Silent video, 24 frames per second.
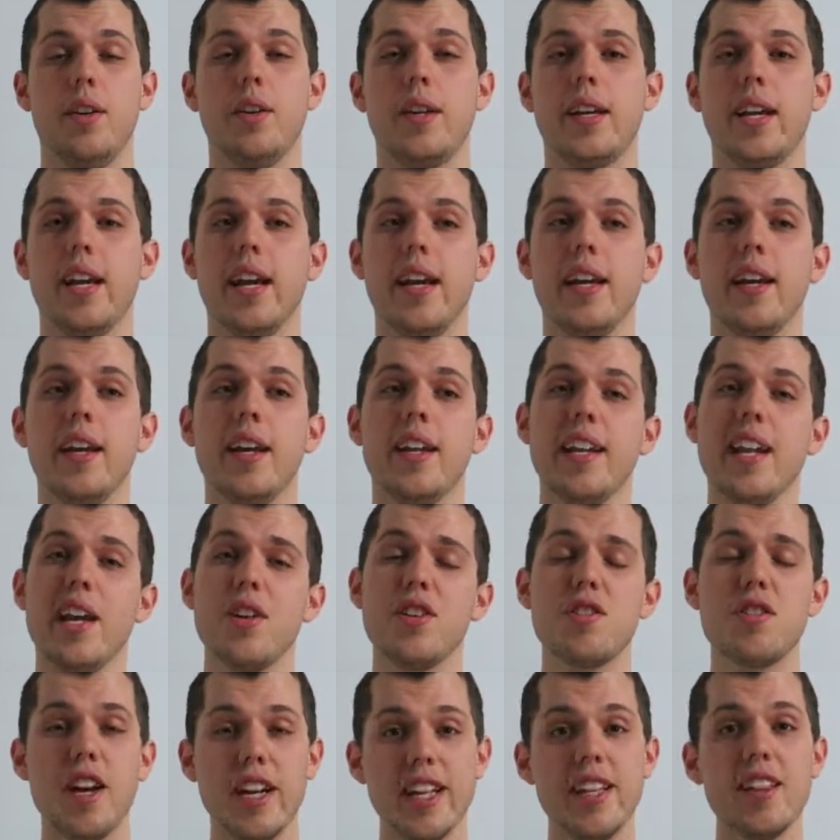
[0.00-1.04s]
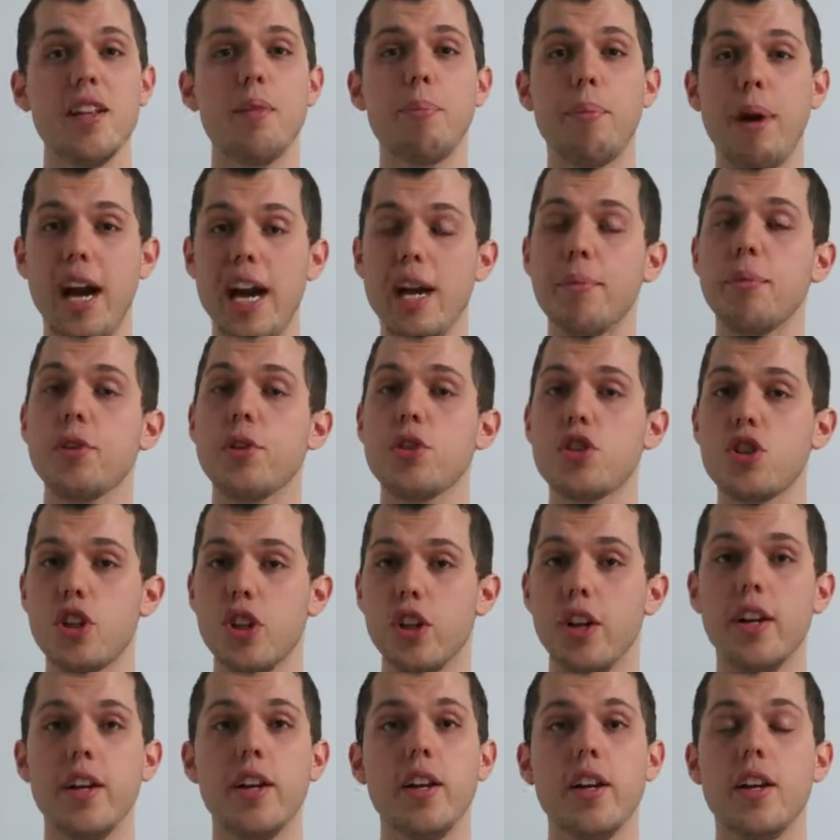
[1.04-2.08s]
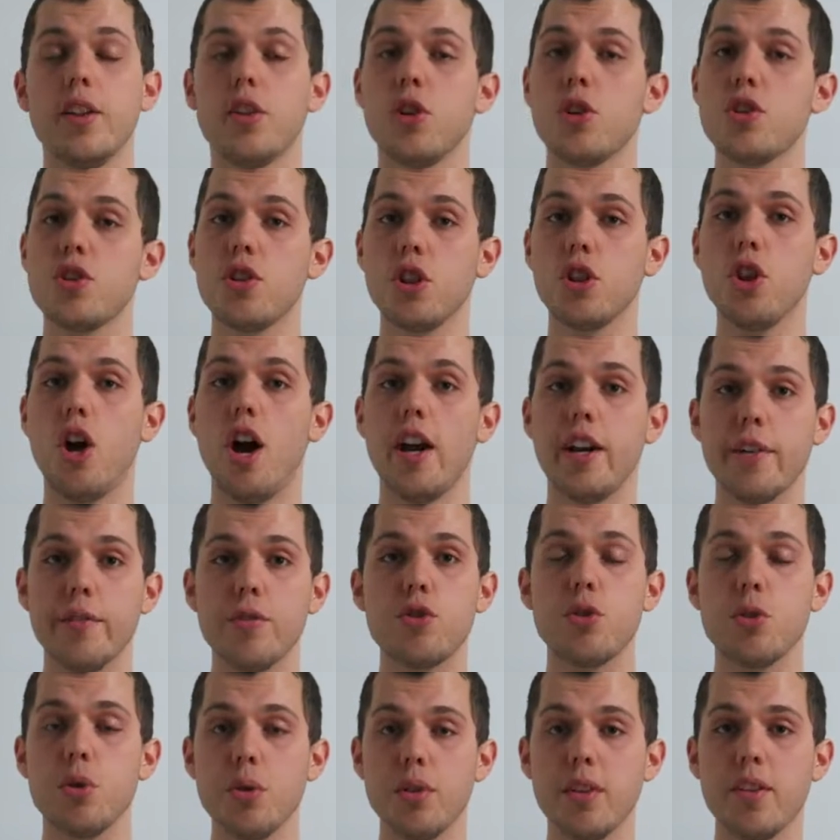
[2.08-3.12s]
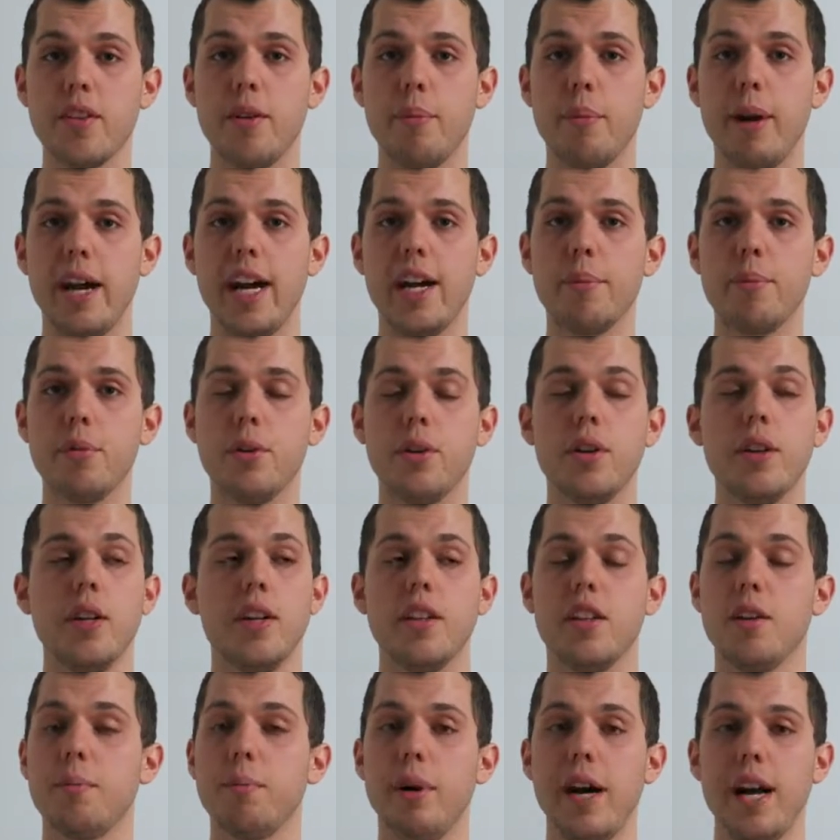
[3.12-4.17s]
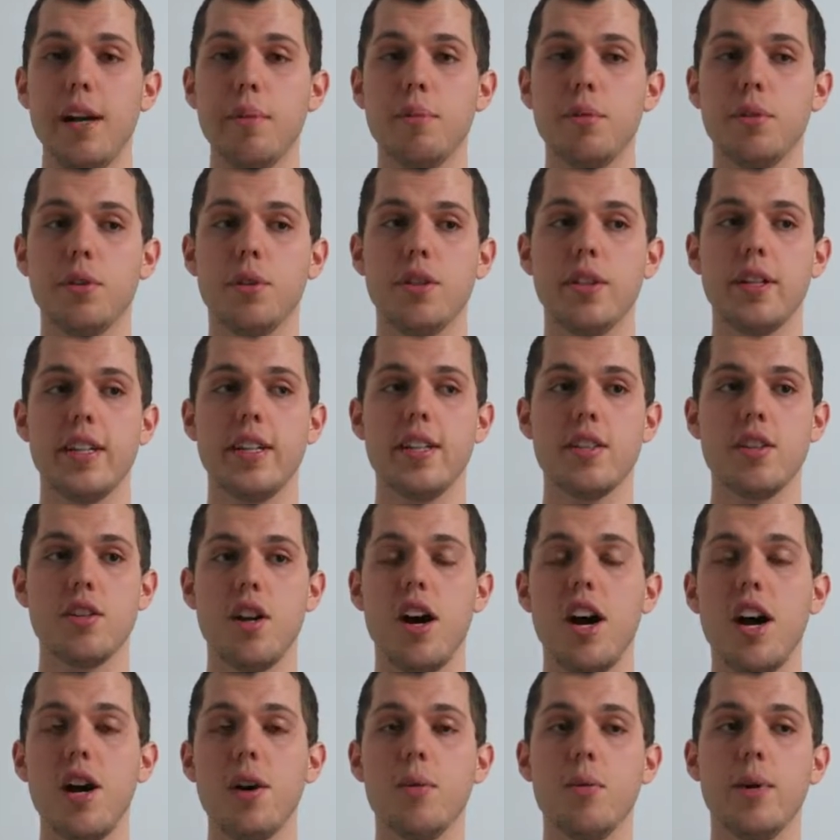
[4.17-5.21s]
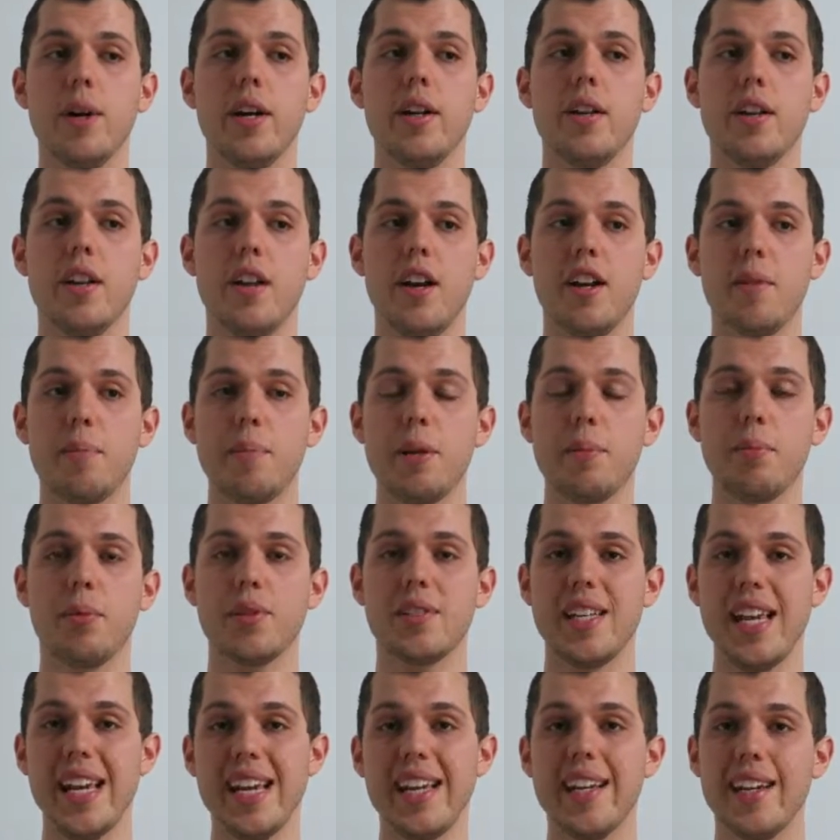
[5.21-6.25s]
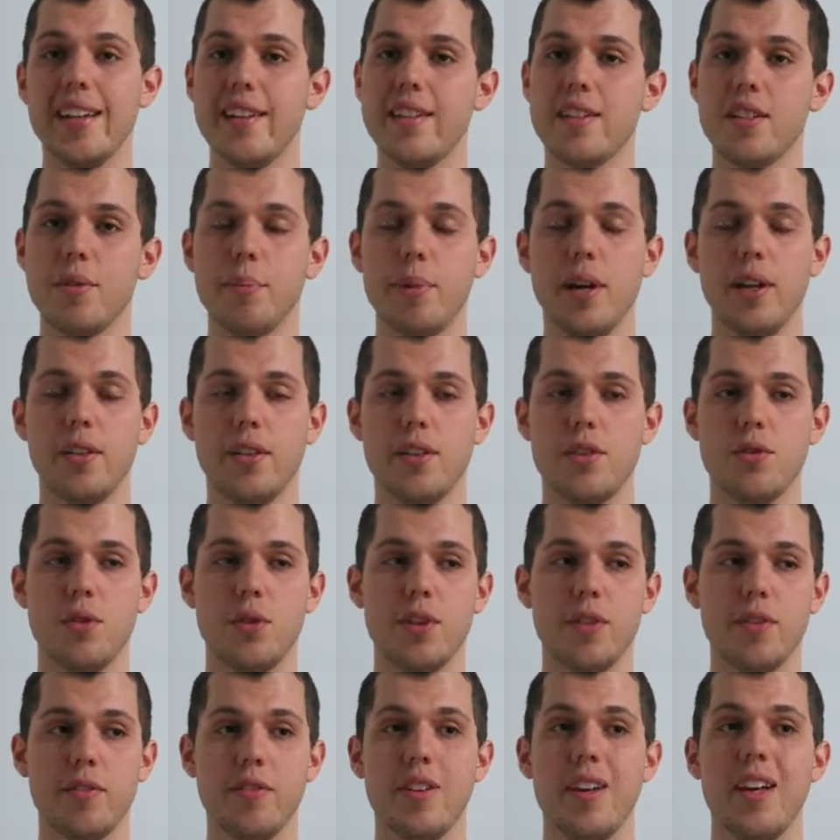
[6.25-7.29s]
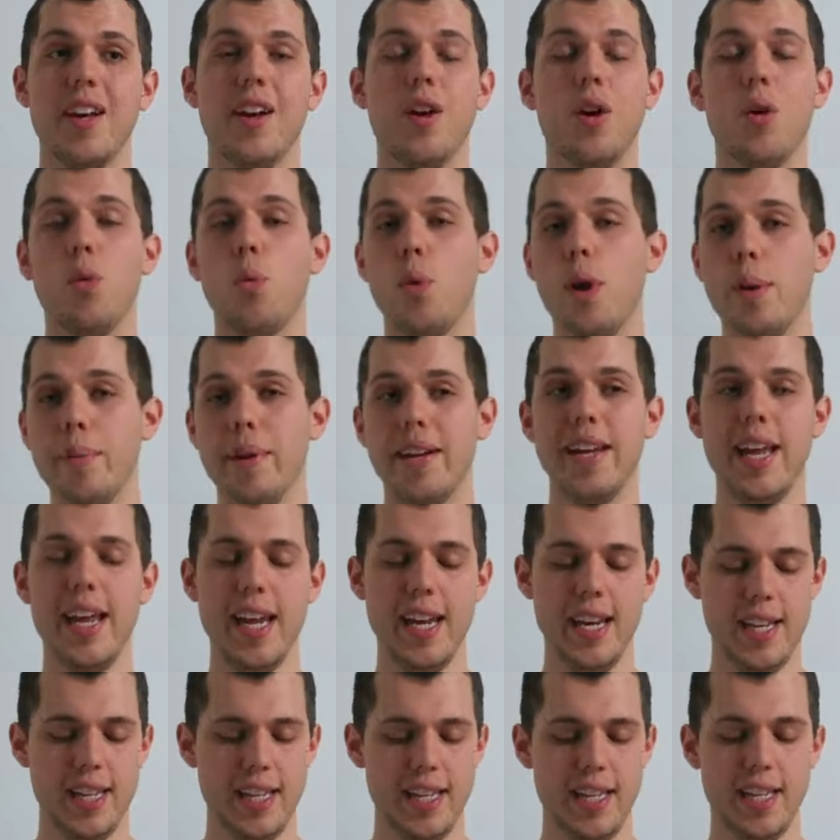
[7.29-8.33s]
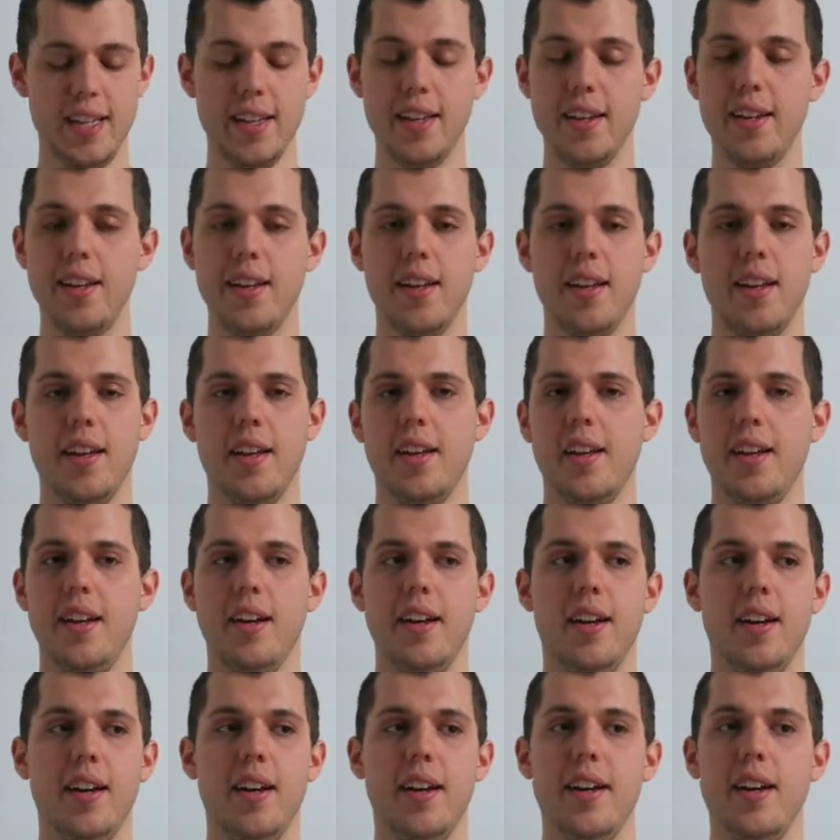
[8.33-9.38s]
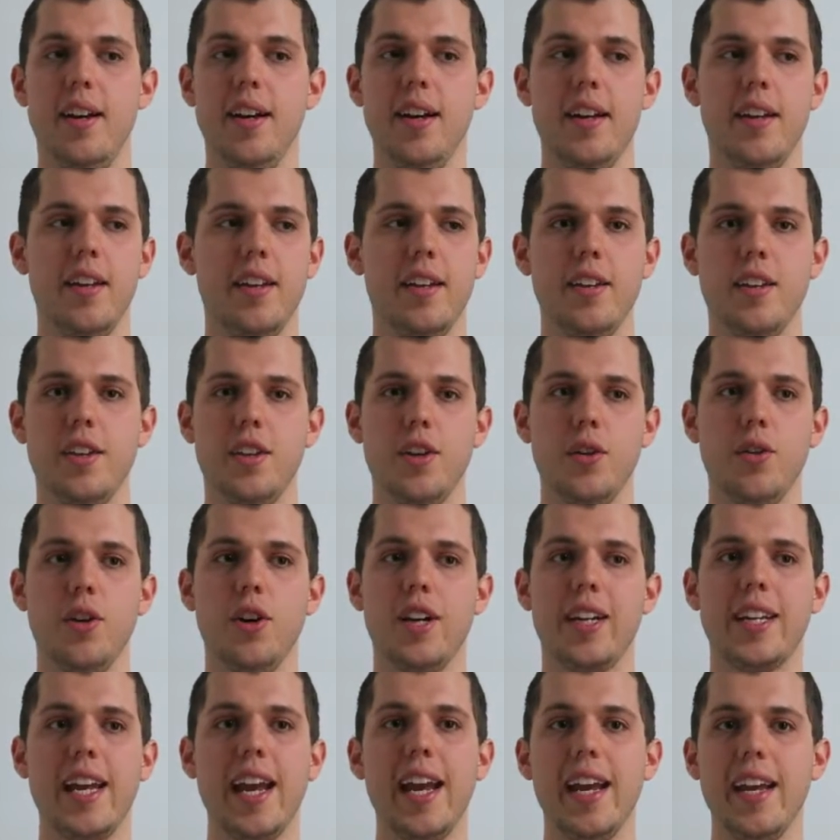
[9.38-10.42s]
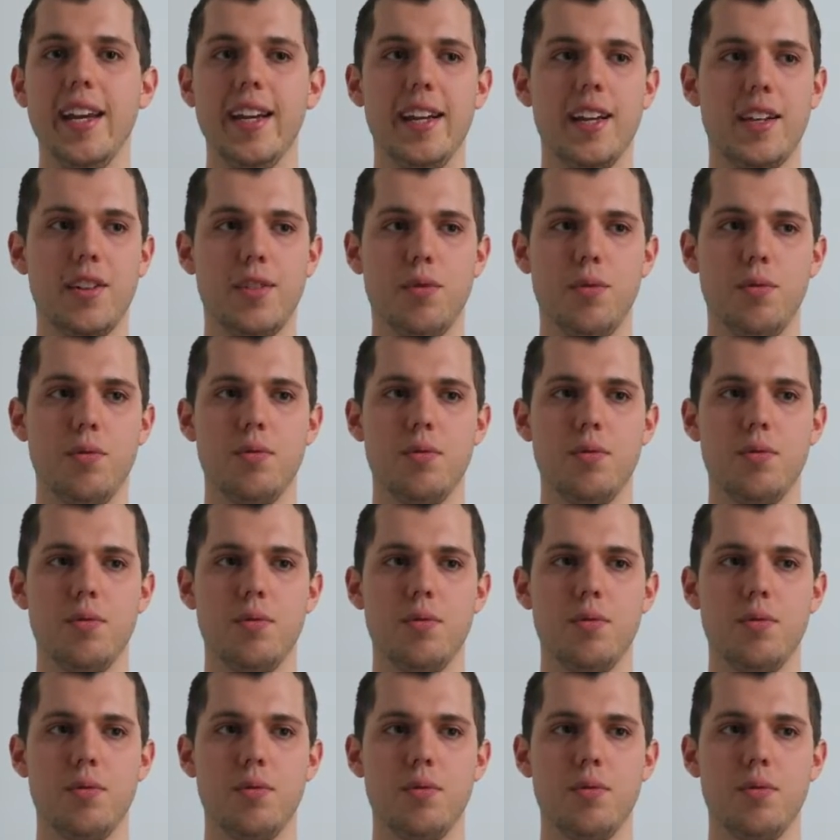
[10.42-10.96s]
Okay, now studying the Bible is good. There's a lot of truth in the Bible. The Bible is not what a lot of people say it is, about this sort of women-hating, archaic,